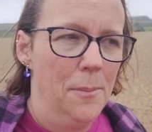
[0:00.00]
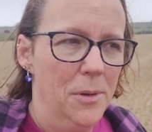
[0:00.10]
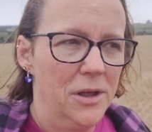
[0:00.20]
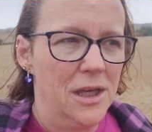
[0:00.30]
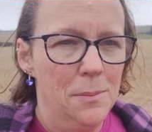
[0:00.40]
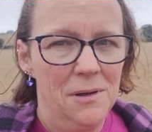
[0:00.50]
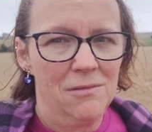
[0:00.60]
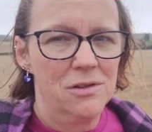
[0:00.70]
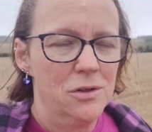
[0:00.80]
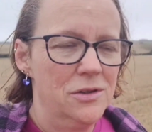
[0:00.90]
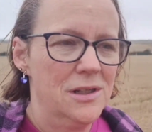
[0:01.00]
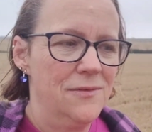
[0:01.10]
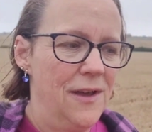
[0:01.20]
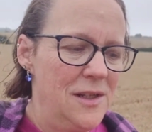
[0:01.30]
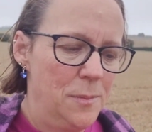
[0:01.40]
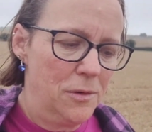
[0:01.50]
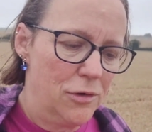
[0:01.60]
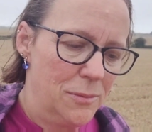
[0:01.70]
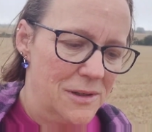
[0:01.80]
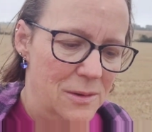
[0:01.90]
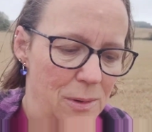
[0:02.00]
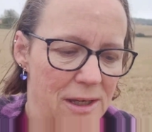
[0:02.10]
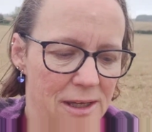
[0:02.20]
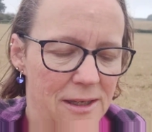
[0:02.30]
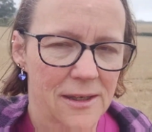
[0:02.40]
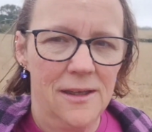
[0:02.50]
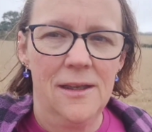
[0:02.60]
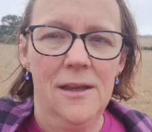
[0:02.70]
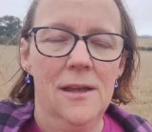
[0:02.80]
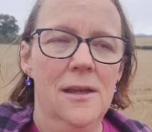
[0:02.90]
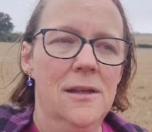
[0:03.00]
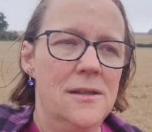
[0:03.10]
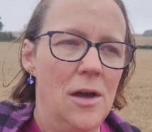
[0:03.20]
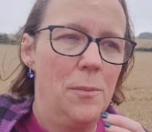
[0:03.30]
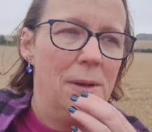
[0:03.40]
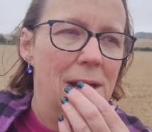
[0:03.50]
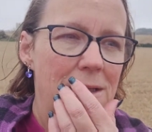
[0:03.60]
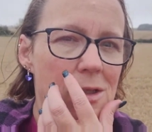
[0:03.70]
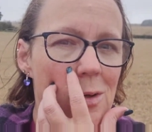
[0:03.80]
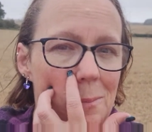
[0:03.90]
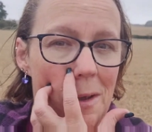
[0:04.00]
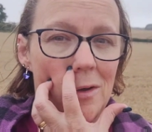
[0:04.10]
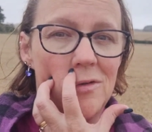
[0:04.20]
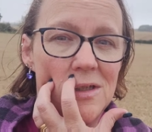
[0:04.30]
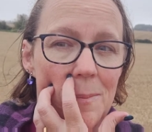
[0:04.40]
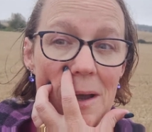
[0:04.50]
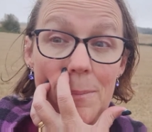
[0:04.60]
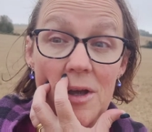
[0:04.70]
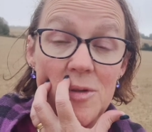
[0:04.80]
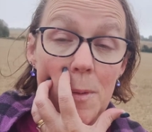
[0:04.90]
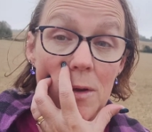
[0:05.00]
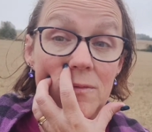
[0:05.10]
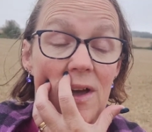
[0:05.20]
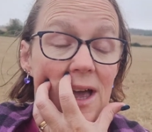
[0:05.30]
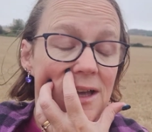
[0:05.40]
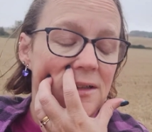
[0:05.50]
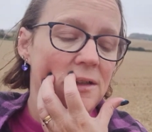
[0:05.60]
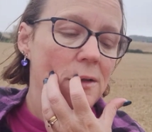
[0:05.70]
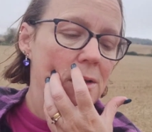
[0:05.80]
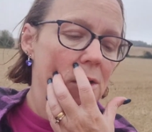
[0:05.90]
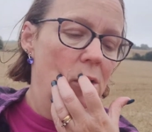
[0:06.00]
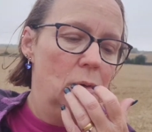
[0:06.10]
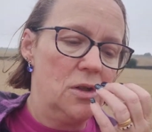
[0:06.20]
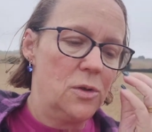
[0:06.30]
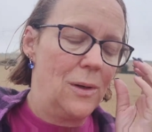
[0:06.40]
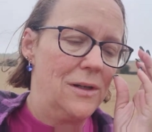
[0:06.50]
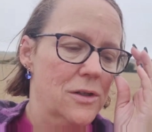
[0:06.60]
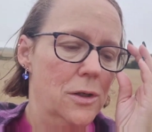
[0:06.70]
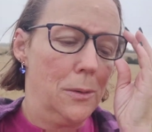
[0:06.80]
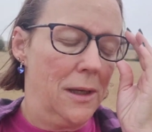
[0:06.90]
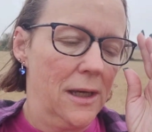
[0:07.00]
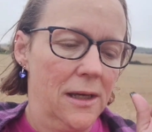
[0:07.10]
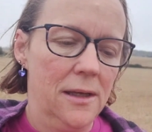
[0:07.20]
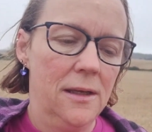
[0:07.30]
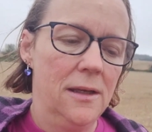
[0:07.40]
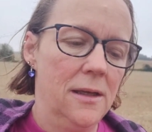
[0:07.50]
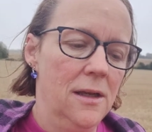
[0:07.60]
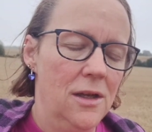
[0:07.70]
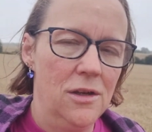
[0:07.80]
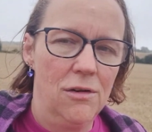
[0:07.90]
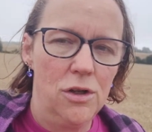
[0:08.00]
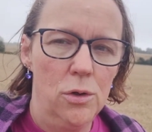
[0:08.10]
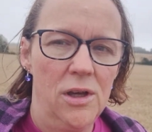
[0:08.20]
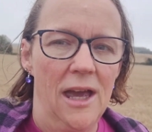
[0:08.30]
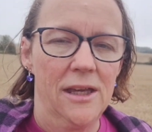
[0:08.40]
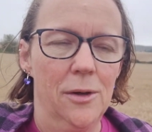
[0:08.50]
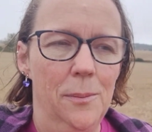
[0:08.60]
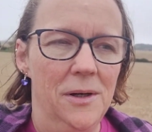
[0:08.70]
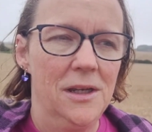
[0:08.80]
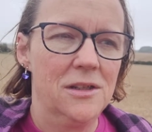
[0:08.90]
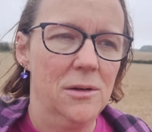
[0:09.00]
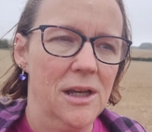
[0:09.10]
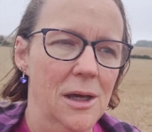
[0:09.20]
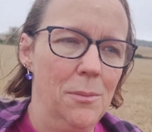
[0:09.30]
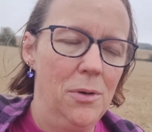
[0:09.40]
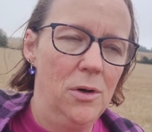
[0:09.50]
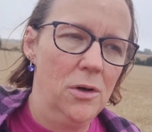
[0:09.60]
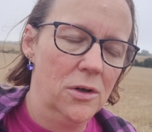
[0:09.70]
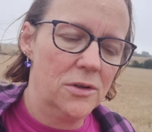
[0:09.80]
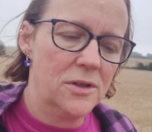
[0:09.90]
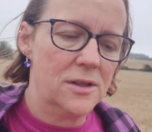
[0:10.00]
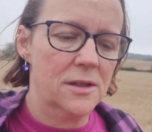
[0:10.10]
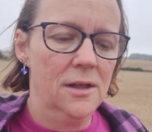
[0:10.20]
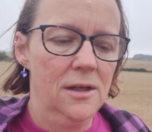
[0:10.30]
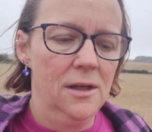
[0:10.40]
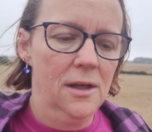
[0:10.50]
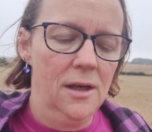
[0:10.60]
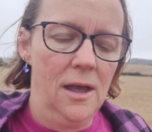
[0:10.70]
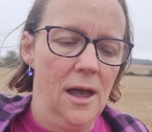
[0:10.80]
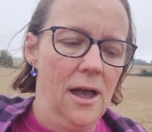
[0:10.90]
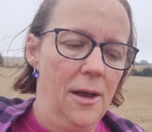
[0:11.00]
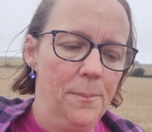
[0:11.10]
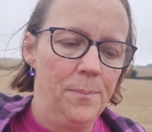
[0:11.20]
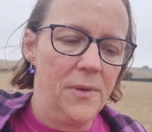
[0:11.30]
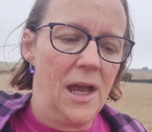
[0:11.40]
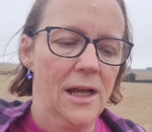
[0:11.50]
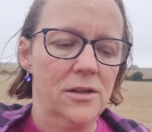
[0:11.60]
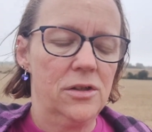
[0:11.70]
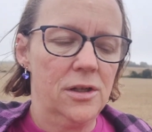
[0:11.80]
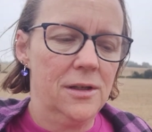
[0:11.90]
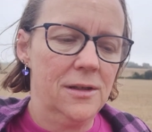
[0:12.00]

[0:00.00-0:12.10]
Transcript: Bookkeeping Resources Facebook group this week. So I've been doing posts about postponed VAT, which is when you're a UK company doing imports, and